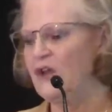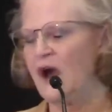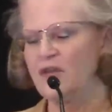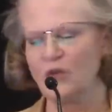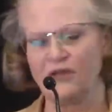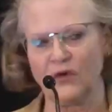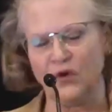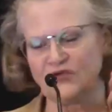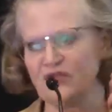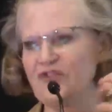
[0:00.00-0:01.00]
either with
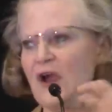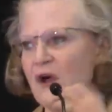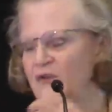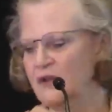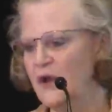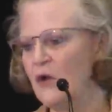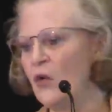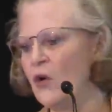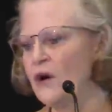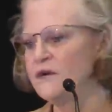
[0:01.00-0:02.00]
ultrasound
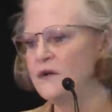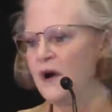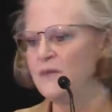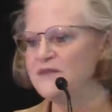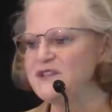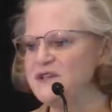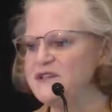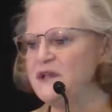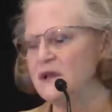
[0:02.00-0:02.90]
or CT,